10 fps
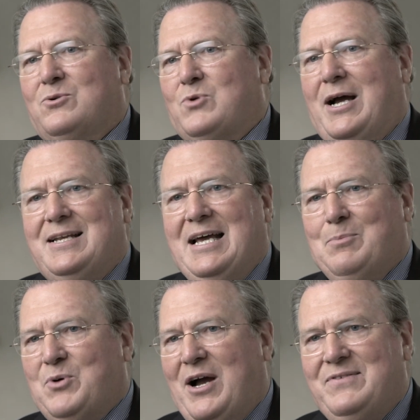Right now,
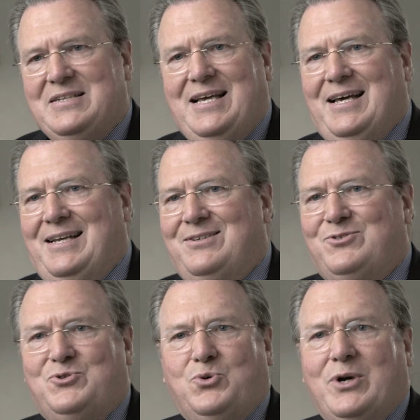private debt
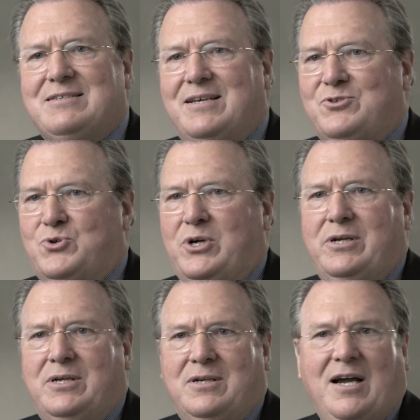is 26 trillion,